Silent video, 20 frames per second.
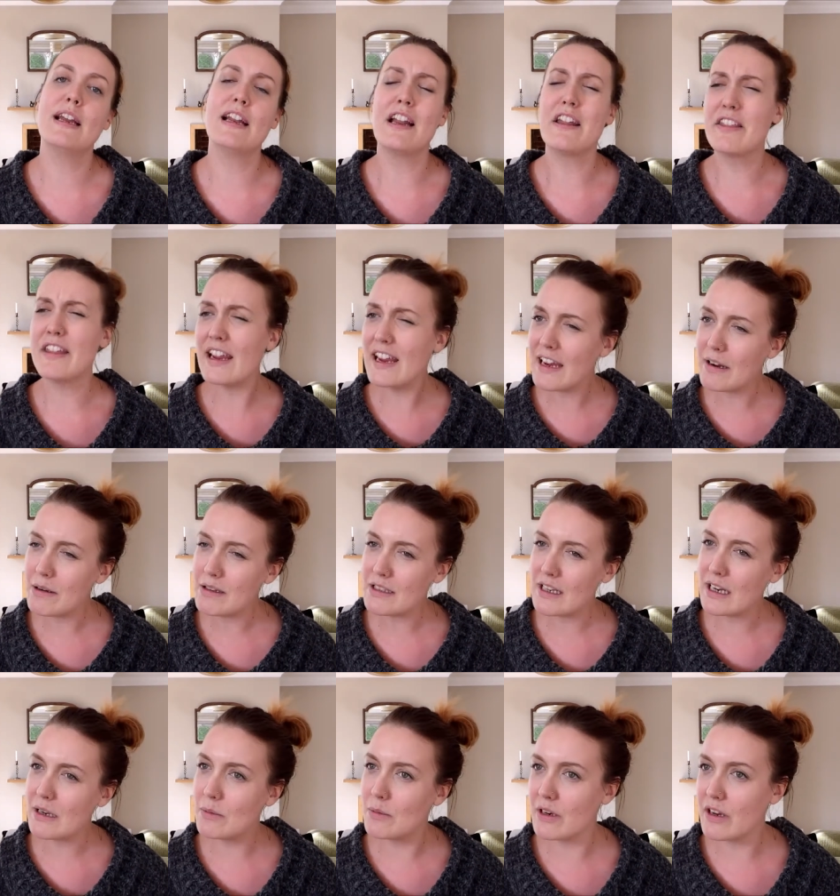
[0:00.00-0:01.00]
I think it was
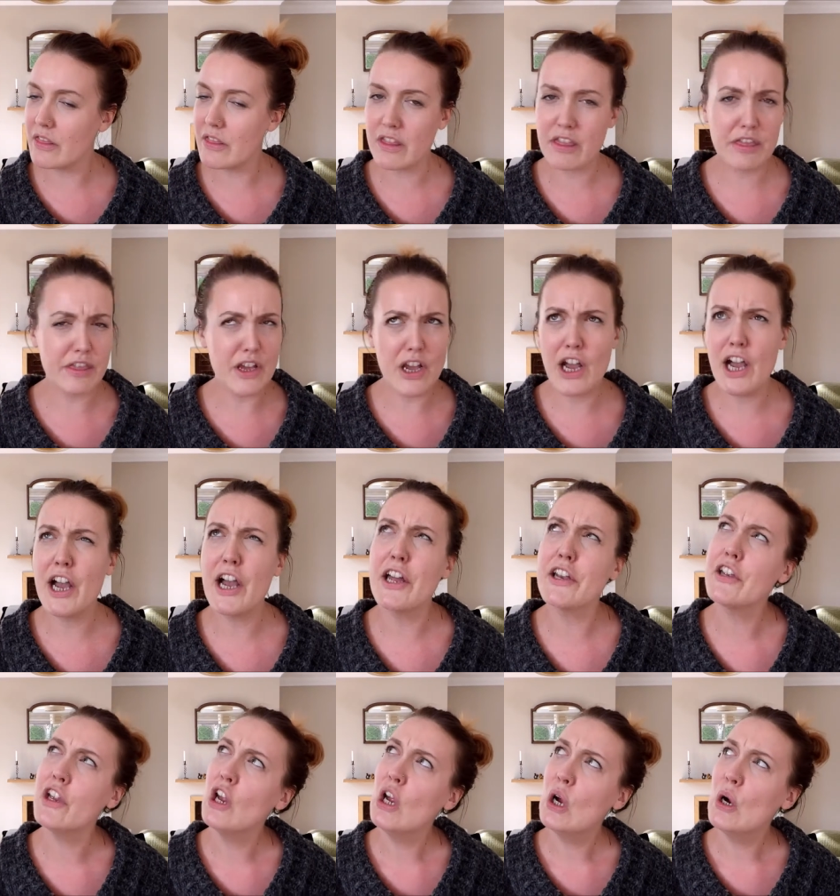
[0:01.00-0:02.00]
like one of the
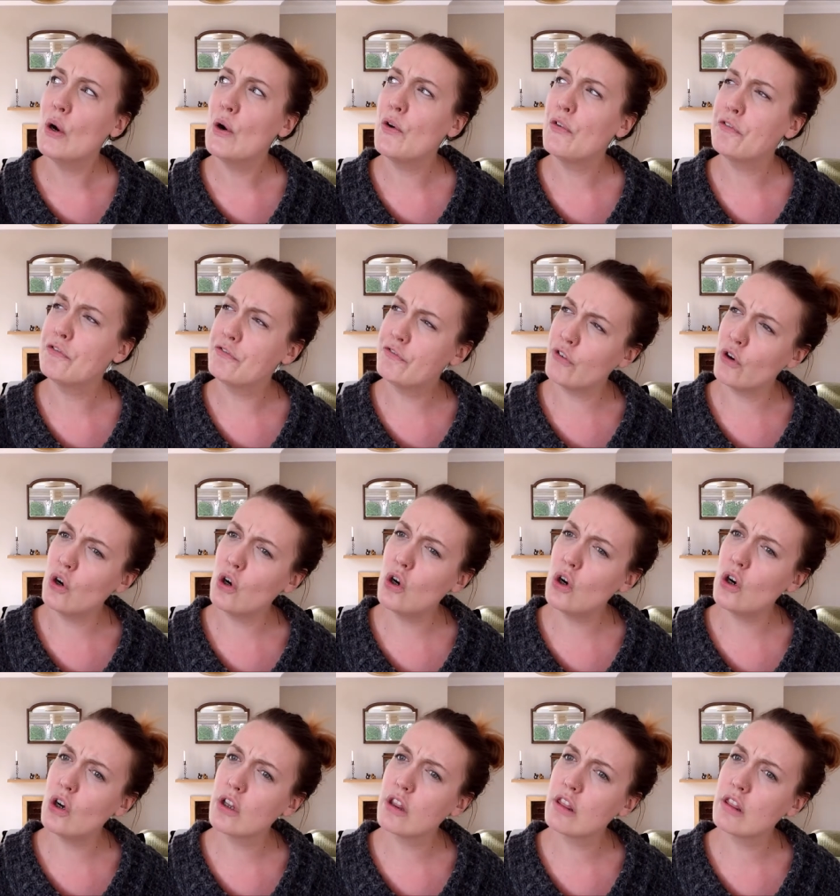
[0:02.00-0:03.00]
third or
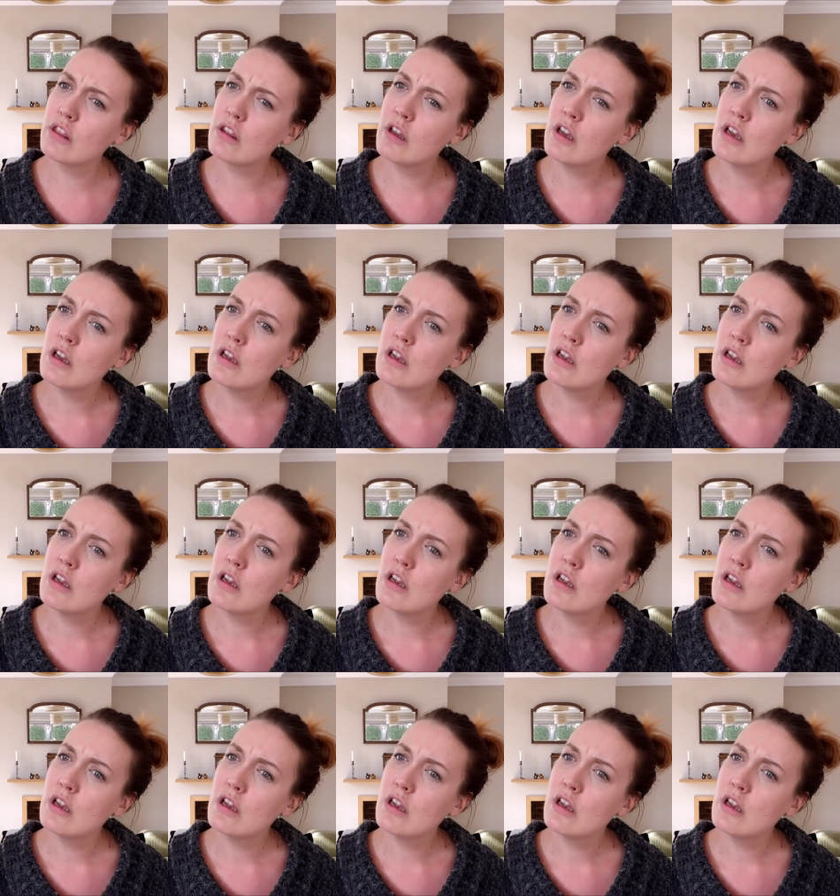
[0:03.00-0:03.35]
fourth.